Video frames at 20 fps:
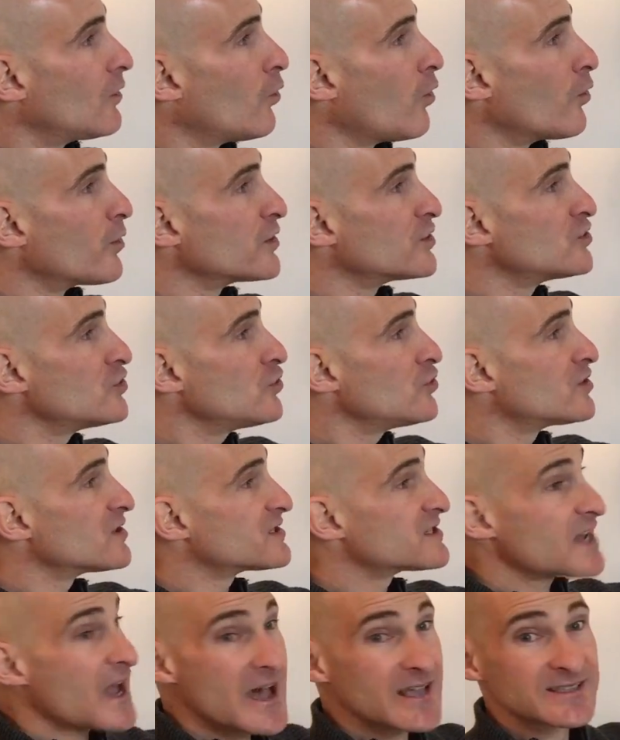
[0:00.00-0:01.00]
what we do
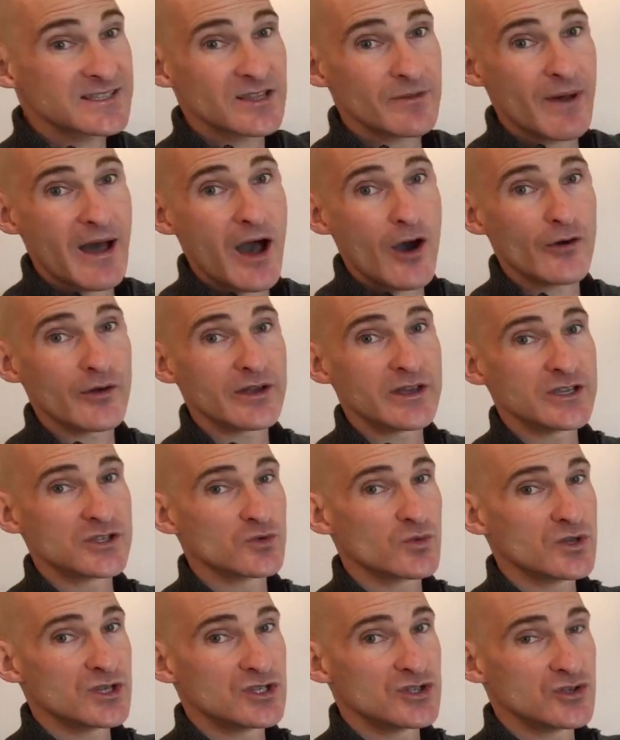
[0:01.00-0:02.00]
to test them out
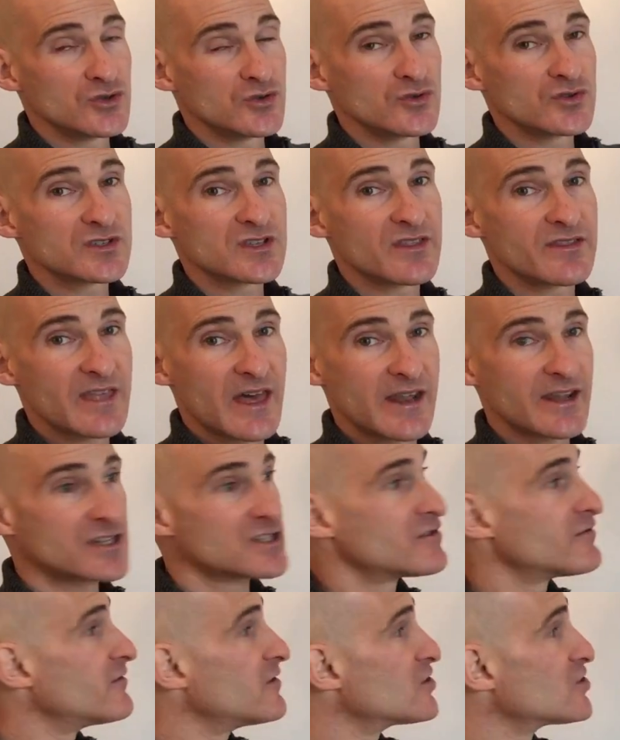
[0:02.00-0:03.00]
is we do
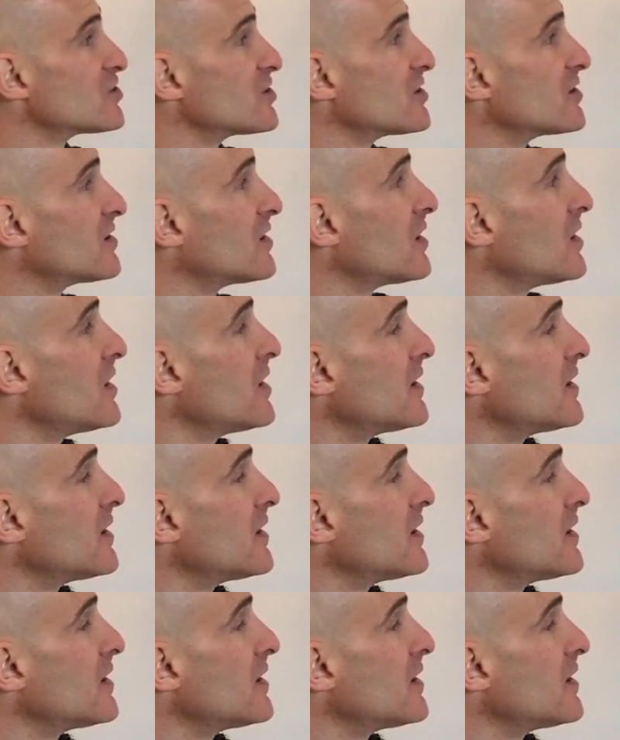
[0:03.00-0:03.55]
synthetic division.